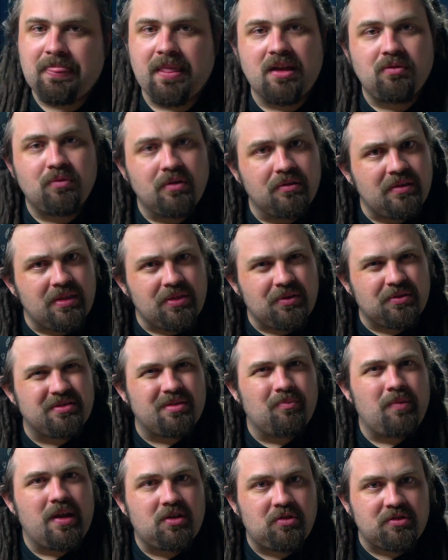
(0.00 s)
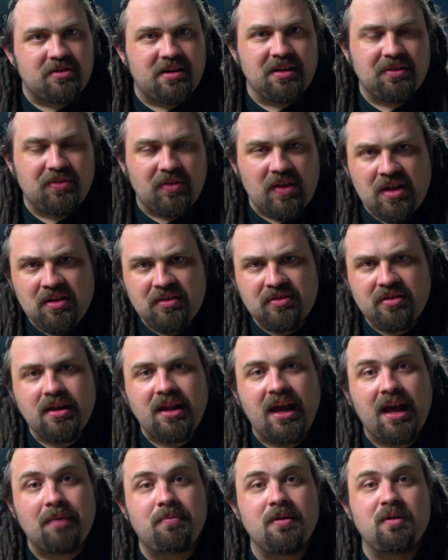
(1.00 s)
And really, there's some interesting things
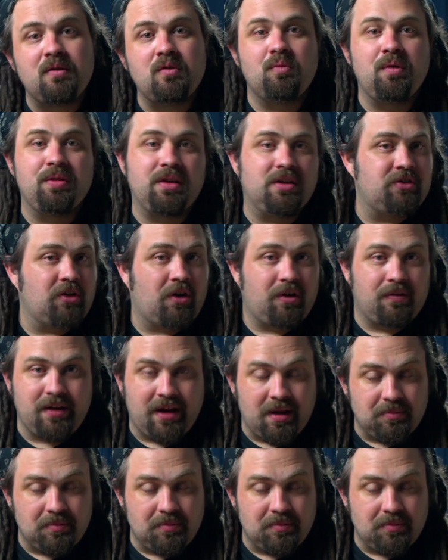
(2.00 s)
that happen with guitar